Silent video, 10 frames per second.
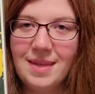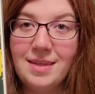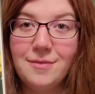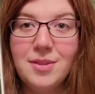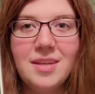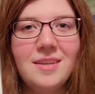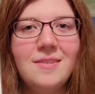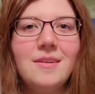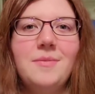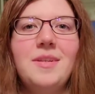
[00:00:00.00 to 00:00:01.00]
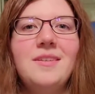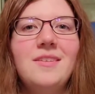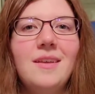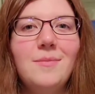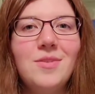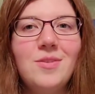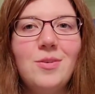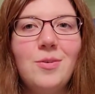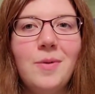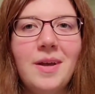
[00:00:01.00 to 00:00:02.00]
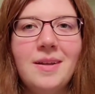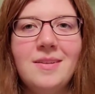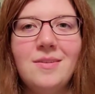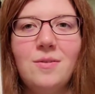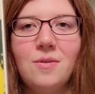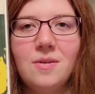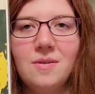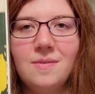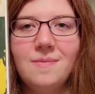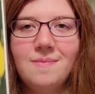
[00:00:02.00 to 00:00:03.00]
and given that he's coming to the MCU, I had to